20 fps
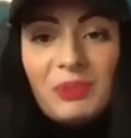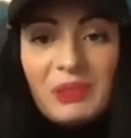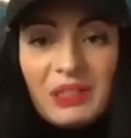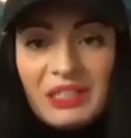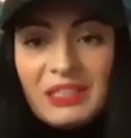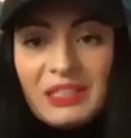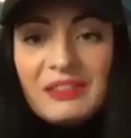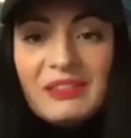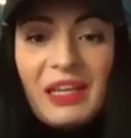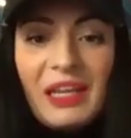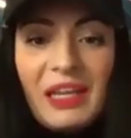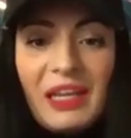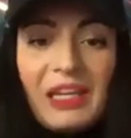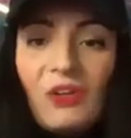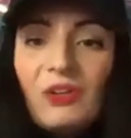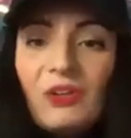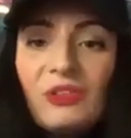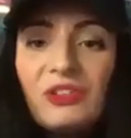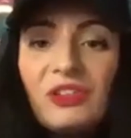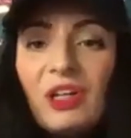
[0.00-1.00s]
Please get in
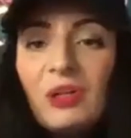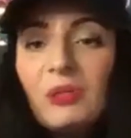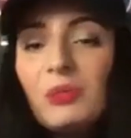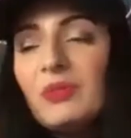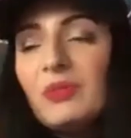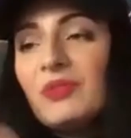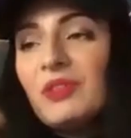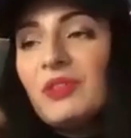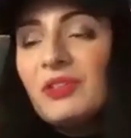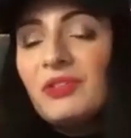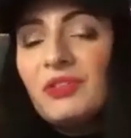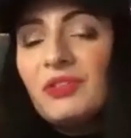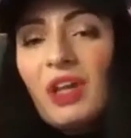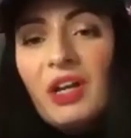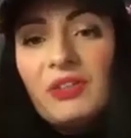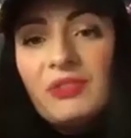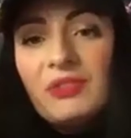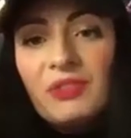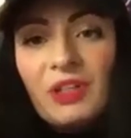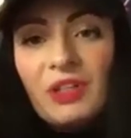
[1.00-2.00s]
contact with us.
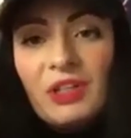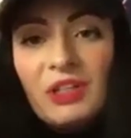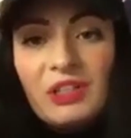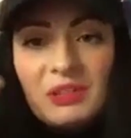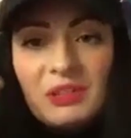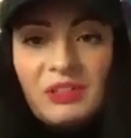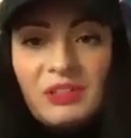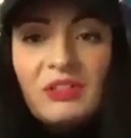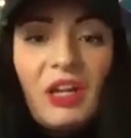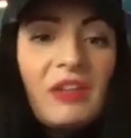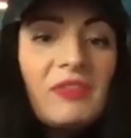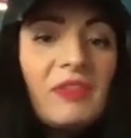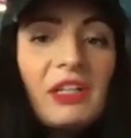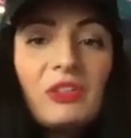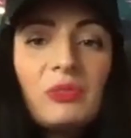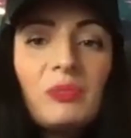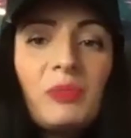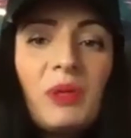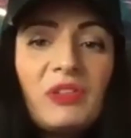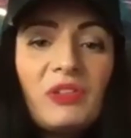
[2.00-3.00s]
Either
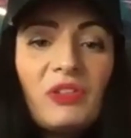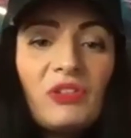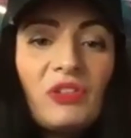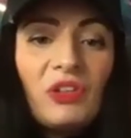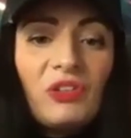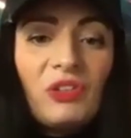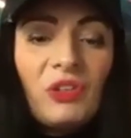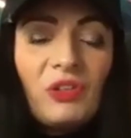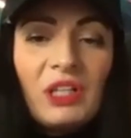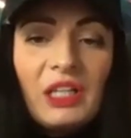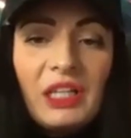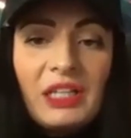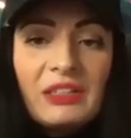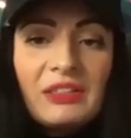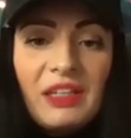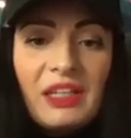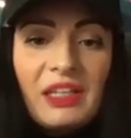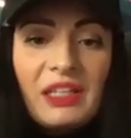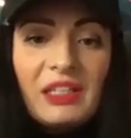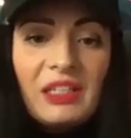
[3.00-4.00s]
direct message us on
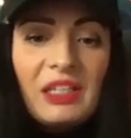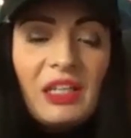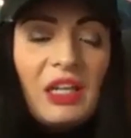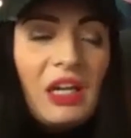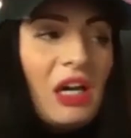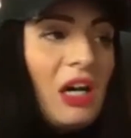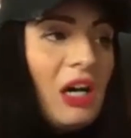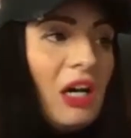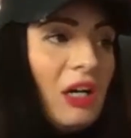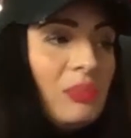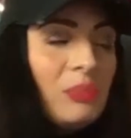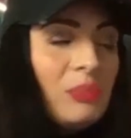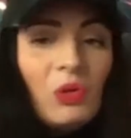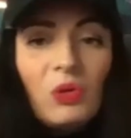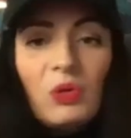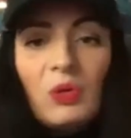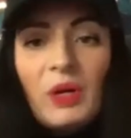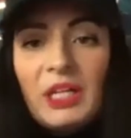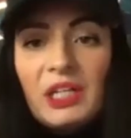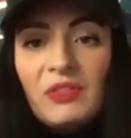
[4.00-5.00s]
LinkedIn
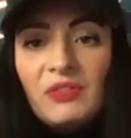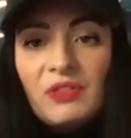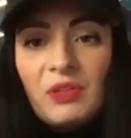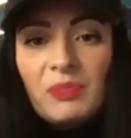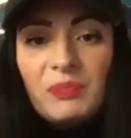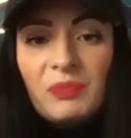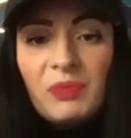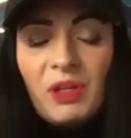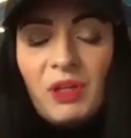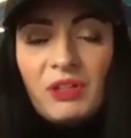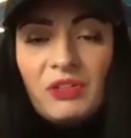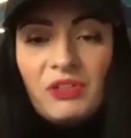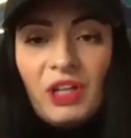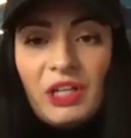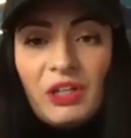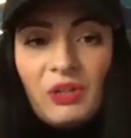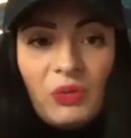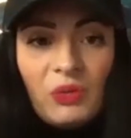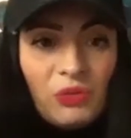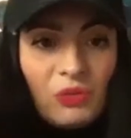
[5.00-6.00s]
or any of the
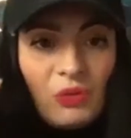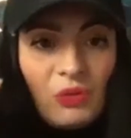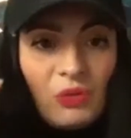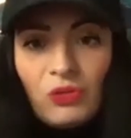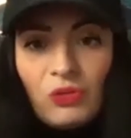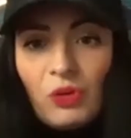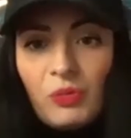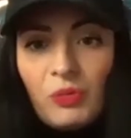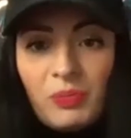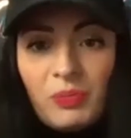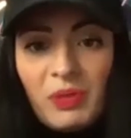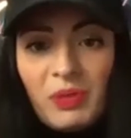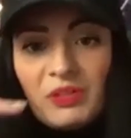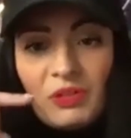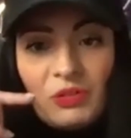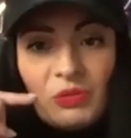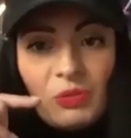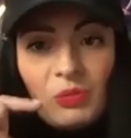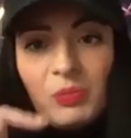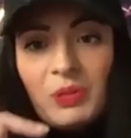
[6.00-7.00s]
channels, or drop a
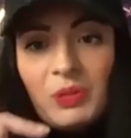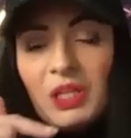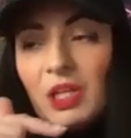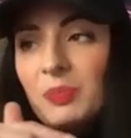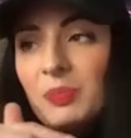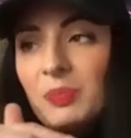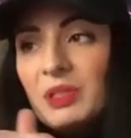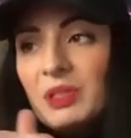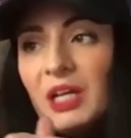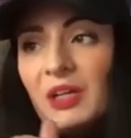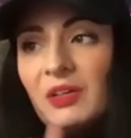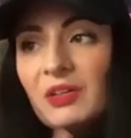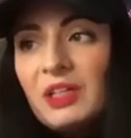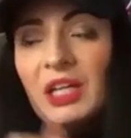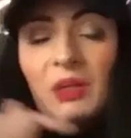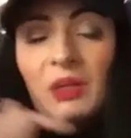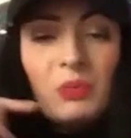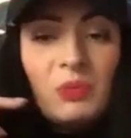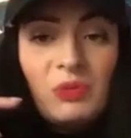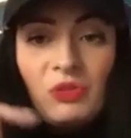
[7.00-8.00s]
message. We'll be keeping an eye on
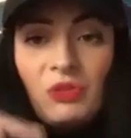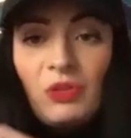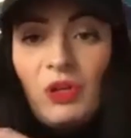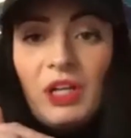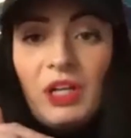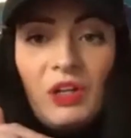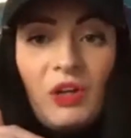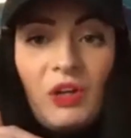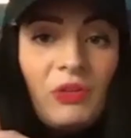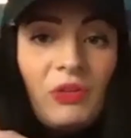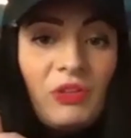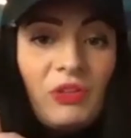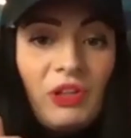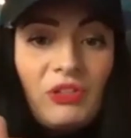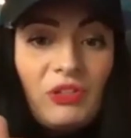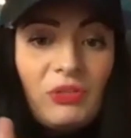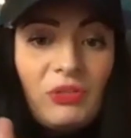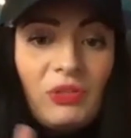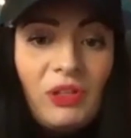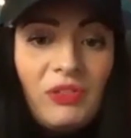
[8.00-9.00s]
it. We'll try and contact
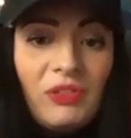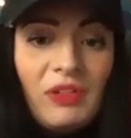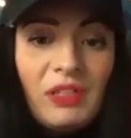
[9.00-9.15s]
you directly.